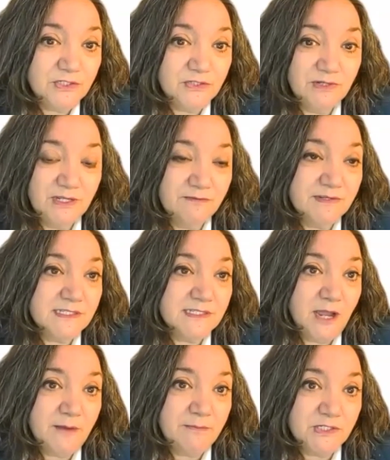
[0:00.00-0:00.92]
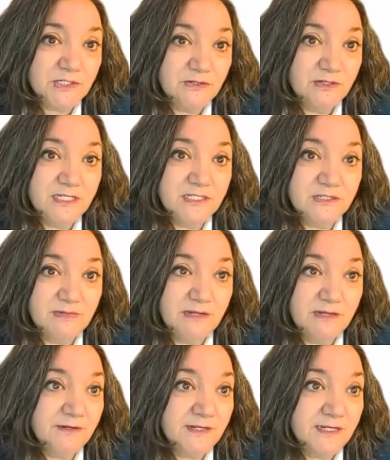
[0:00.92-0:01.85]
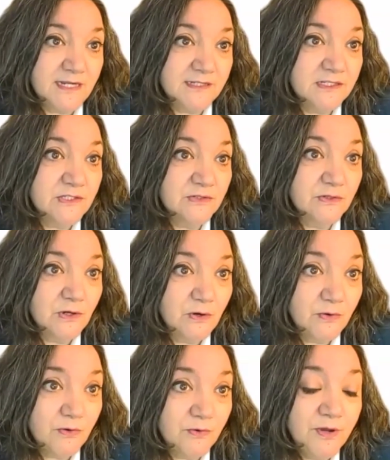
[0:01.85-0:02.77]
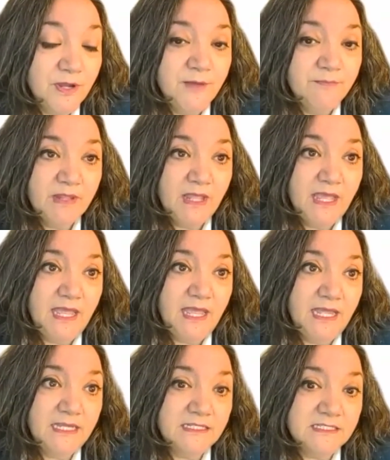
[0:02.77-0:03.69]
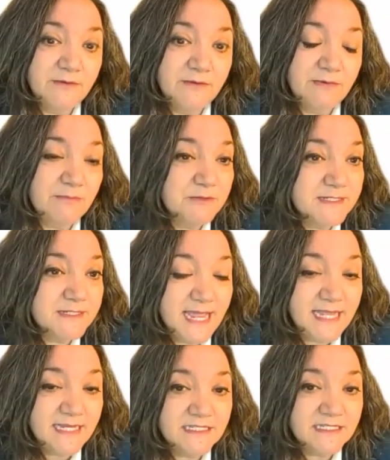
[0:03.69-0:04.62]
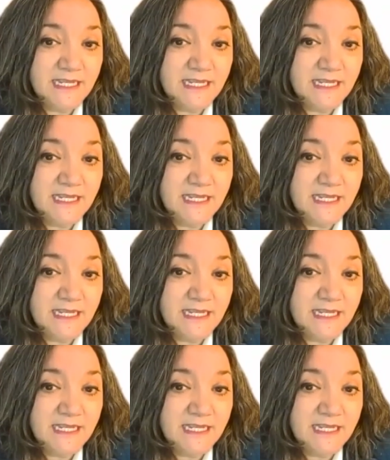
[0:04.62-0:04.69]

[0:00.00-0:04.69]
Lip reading: to give us the opportunity, to me and Fernanda, to go and represent.